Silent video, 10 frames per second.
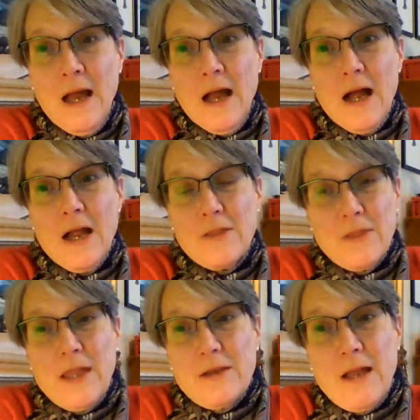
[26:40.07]

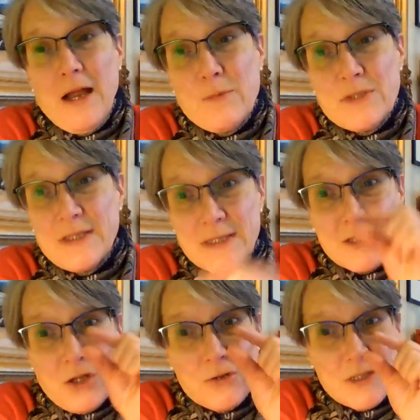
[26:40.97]
I was this
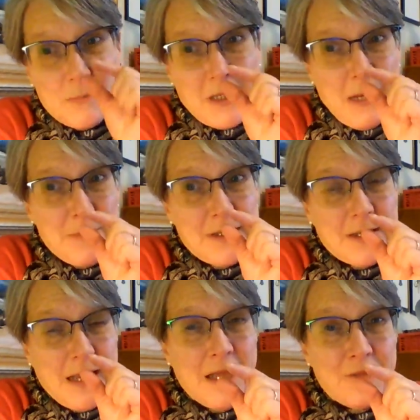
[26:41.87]
close to becoming a
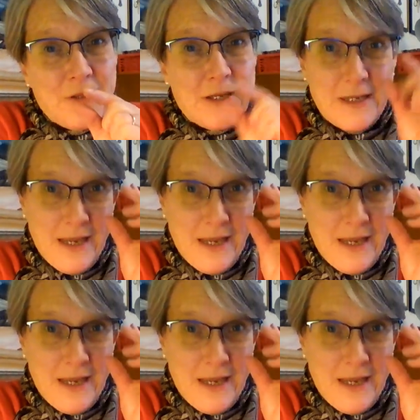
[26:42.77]
Catholic,